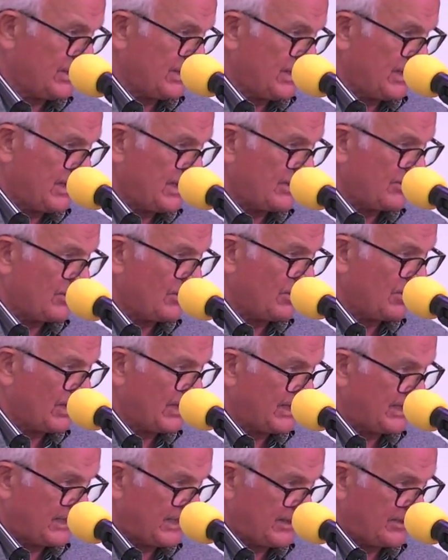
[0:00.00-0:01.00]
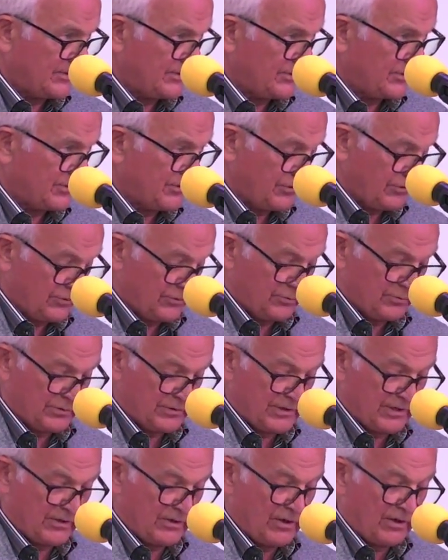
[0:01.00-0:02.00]
and all I needed to do
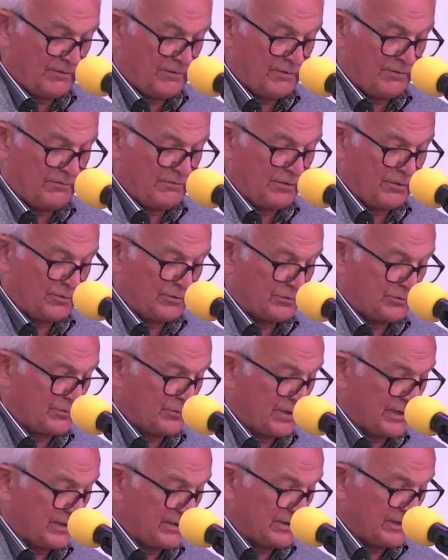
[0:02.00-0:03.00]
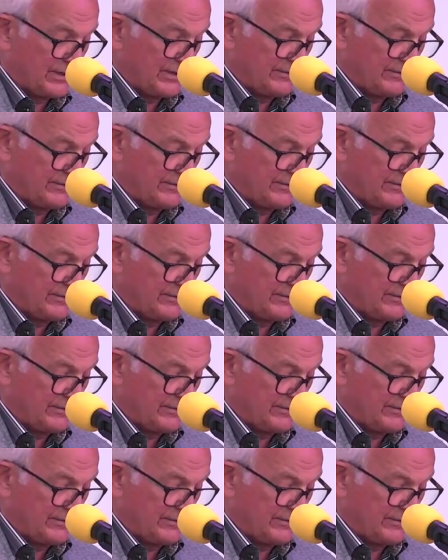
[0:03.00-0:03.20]
was get off the phone quickly.